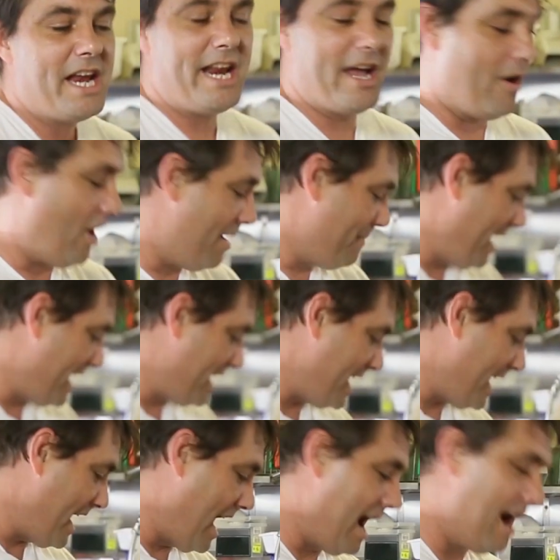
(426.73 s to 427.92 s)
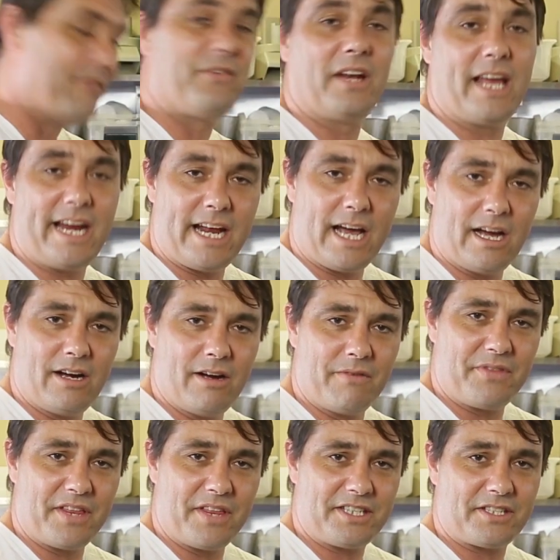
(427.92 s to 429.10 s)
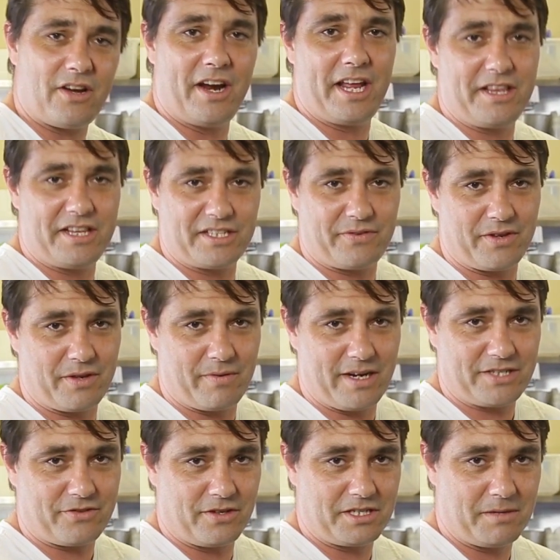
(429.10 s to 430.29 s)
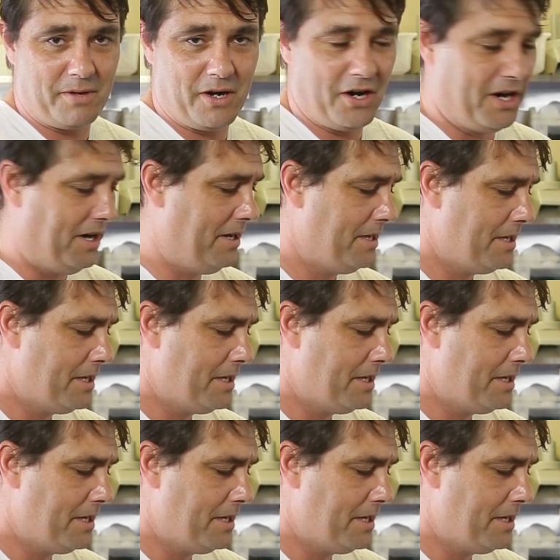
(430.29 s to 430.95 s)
Now I'm making half a litre of this. I need this for the restaurant tomorrow.